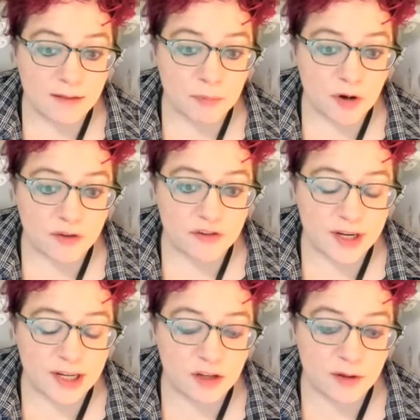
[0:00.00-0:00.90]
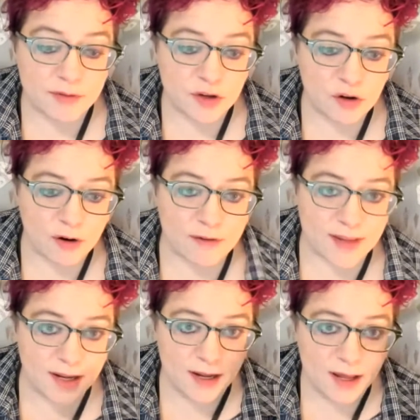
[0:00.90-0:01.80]
the production and you live in New York
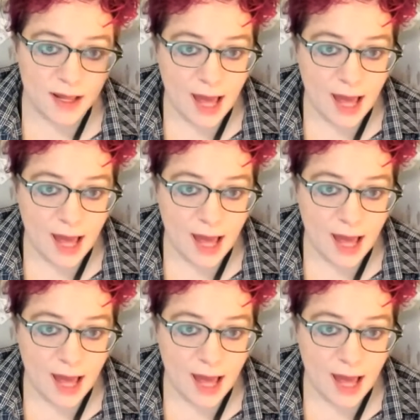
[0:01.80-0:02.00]
City,